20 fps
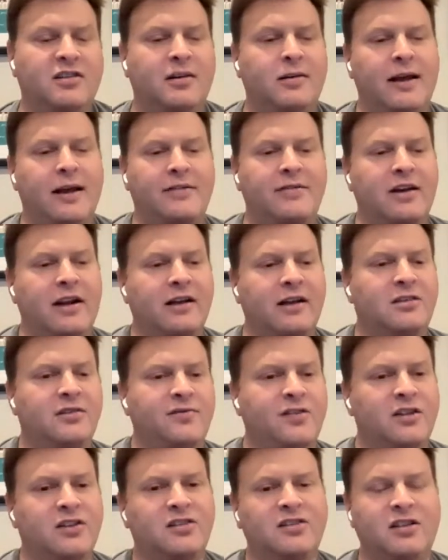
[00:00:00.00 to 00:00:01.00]
I haven't
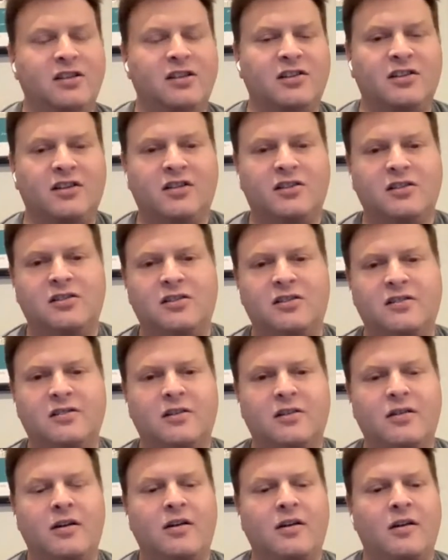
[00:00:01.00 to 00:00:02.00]
actively seen it yet. So
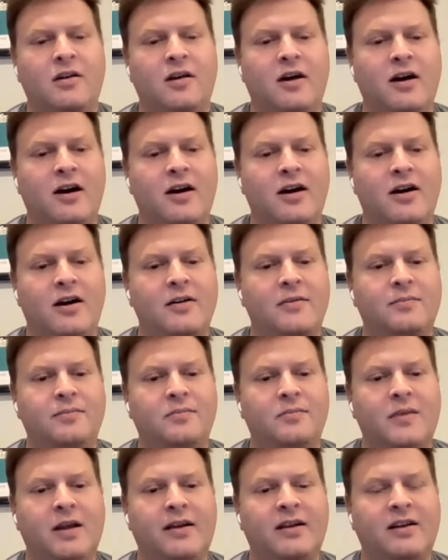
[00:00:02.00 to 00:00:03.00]

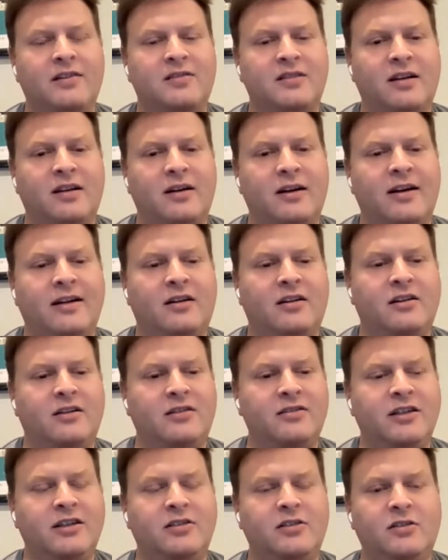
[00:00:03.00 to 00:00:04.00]
I guess, and
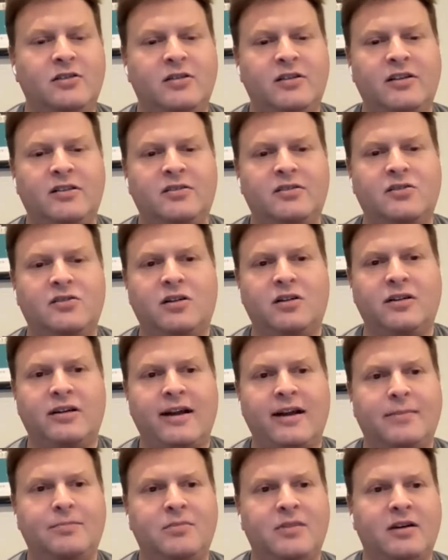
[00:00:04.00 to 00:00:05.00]
I'll need to install an
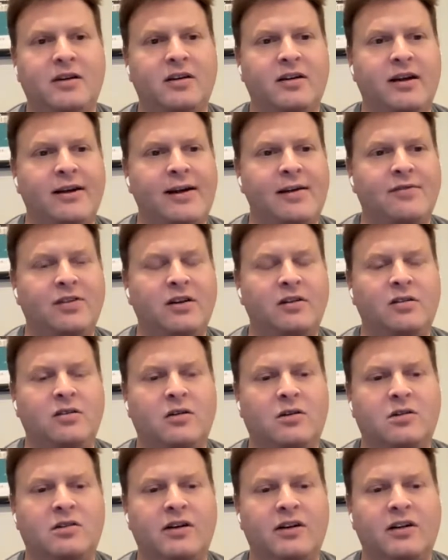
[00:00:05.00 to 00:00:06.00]
app that I haven't
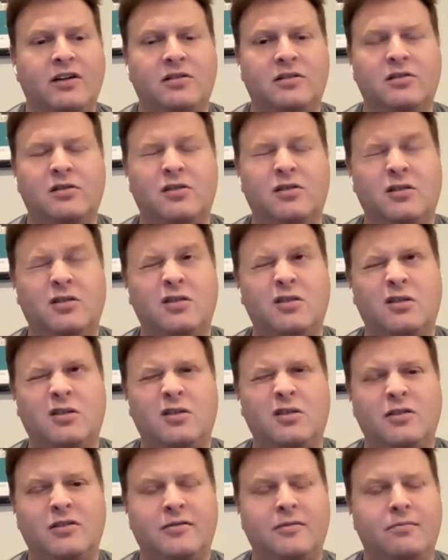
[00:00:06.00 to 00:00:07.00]
already installed,
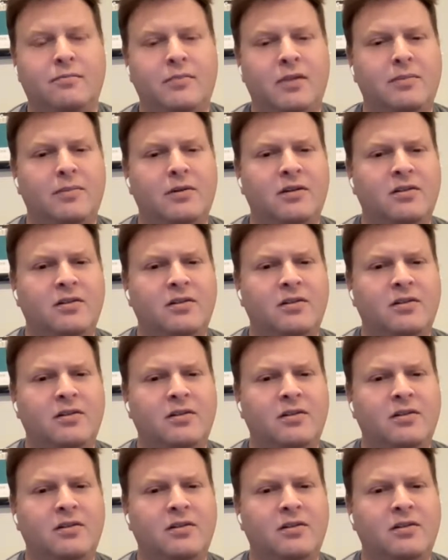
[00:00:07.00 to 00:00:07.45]
maybe.